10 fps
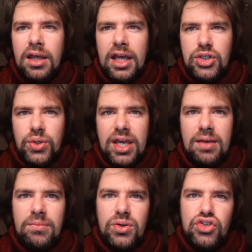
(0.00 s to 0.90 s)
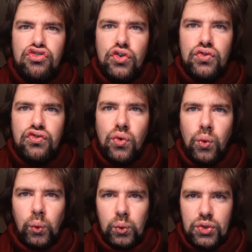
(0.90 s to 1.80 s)
And to him whose foot
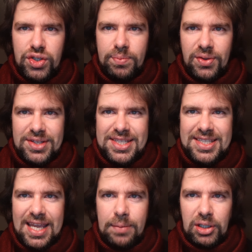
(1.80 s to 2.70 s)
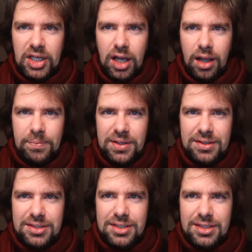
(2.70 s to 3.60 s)
falls upon the sable
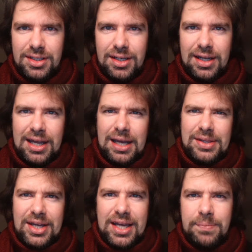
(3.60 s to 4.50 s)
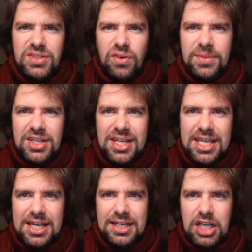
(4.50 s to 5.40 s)
carpet, there comes from the
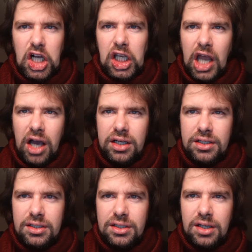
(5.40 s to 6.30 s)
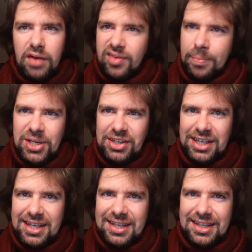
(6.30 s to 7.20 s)
near clock of
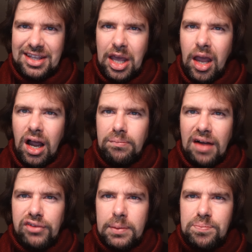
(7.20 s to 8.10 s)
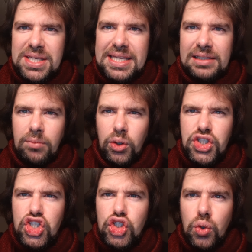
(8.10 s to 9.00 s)
ebony a muffled peal more
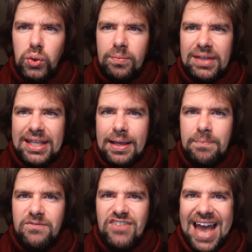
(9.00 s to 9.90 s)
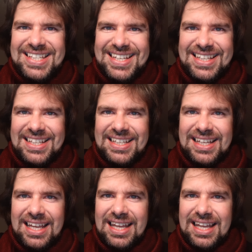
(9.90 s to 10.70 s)
solemnly emphatic